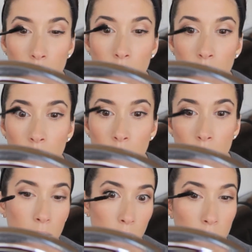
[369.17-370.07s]
I guess I
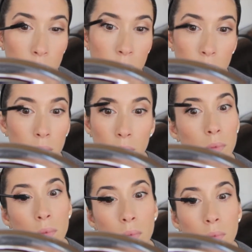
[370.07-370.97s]
just didn't
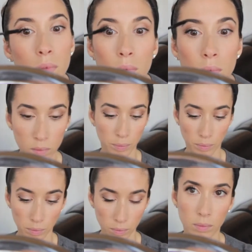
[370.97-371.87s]
notice and it was
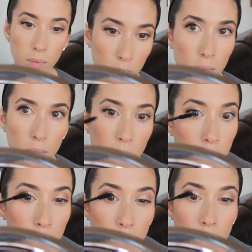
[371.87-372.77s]
just all up in
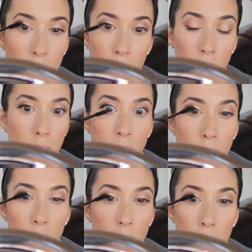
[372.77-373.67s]
my junk
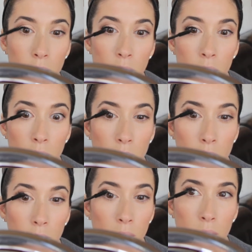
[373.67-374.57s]
because of
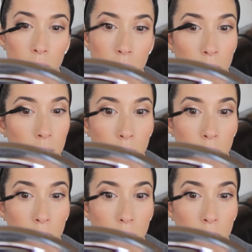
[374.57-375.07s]
before with the